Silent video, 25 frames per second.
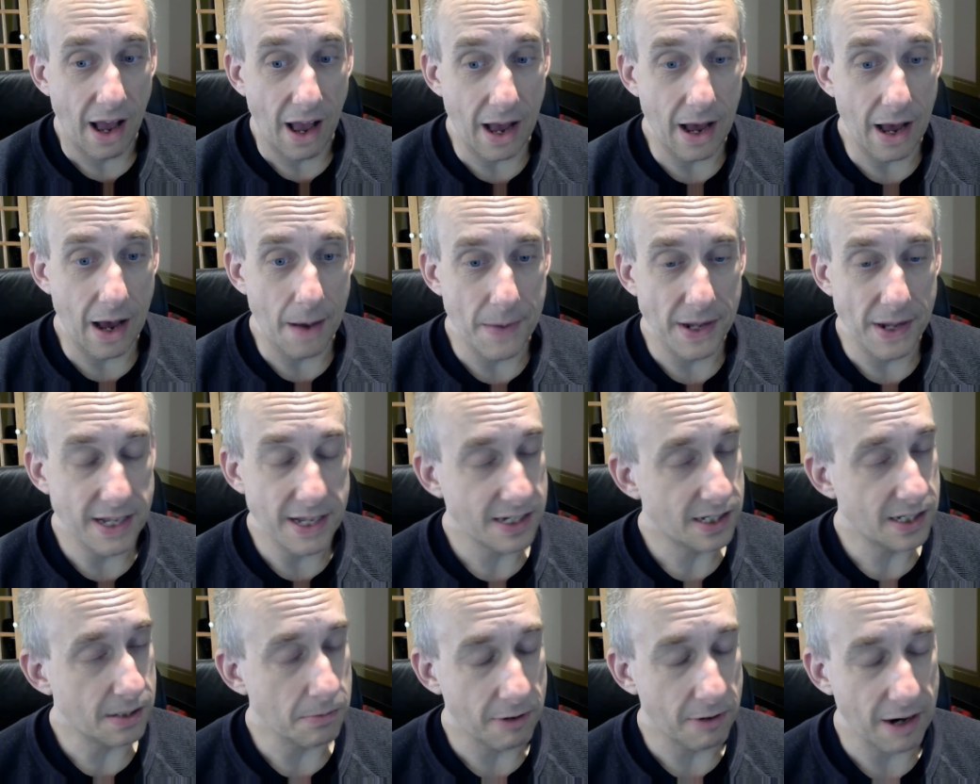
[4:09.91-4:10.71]
and
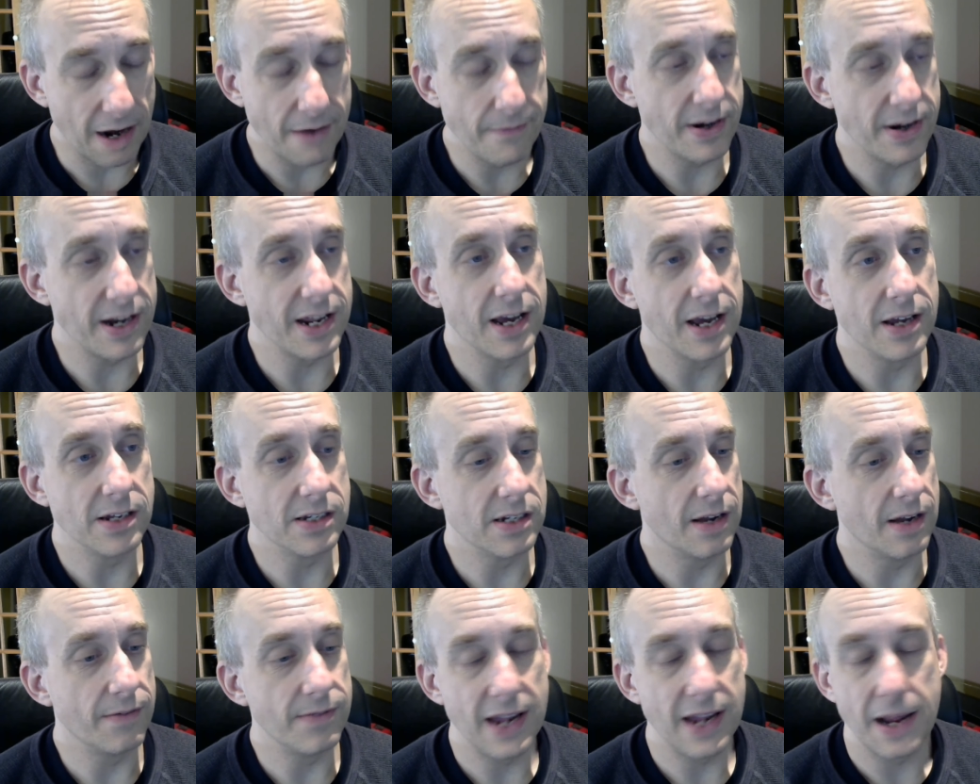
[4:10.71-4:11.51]
there's some great
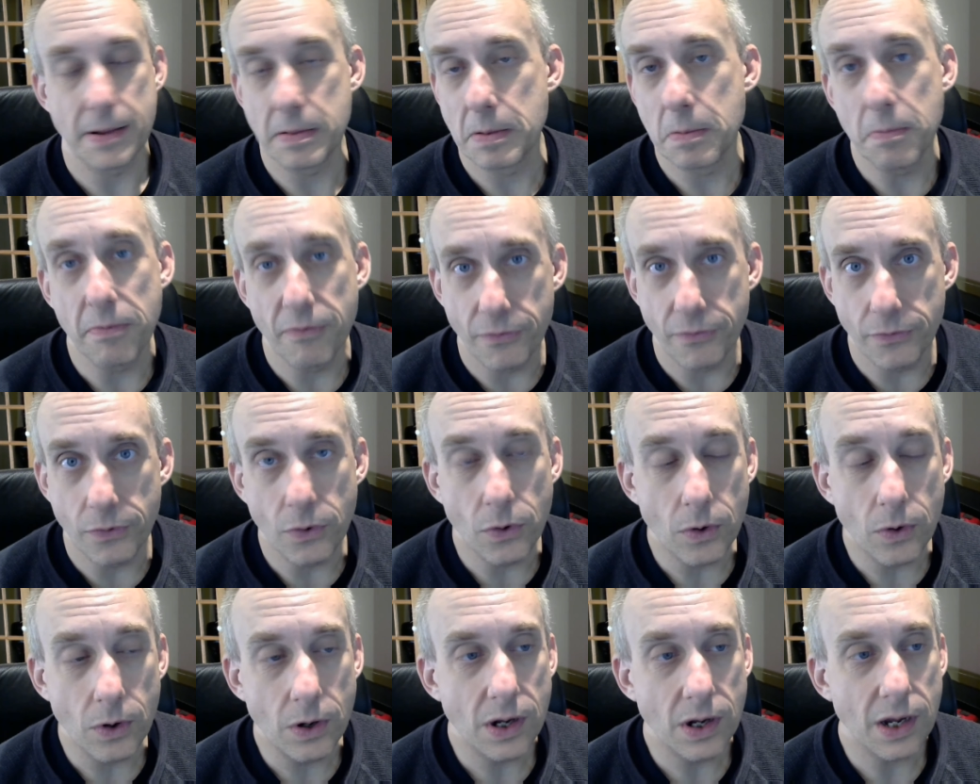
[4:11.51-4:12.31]
videos, and I've named them
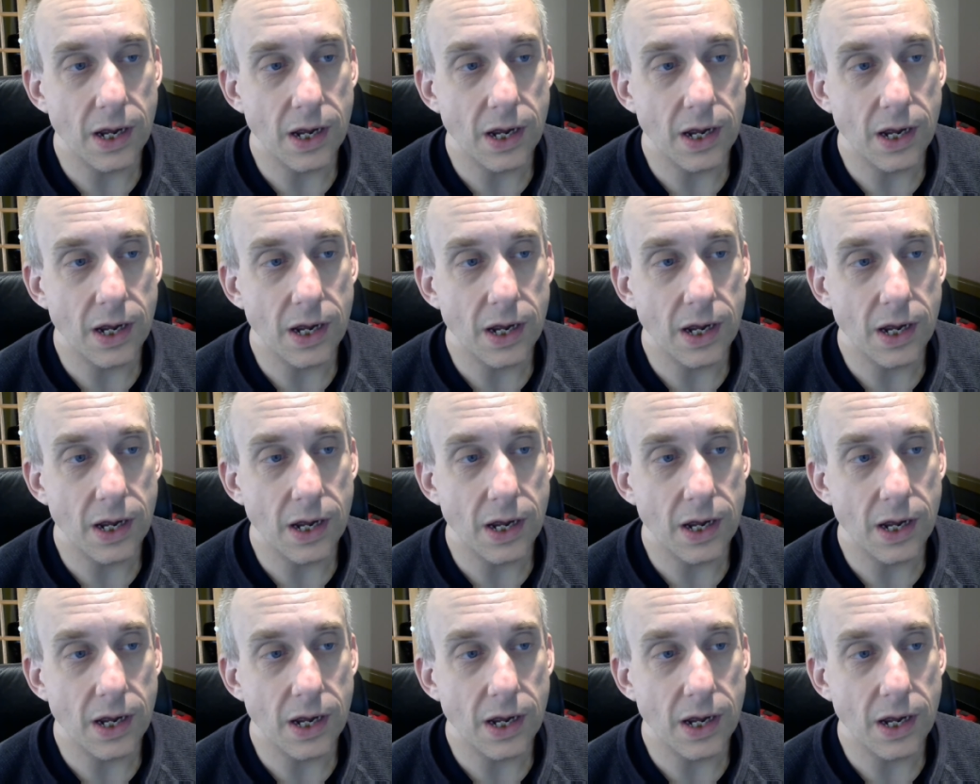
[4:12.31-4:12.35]
before.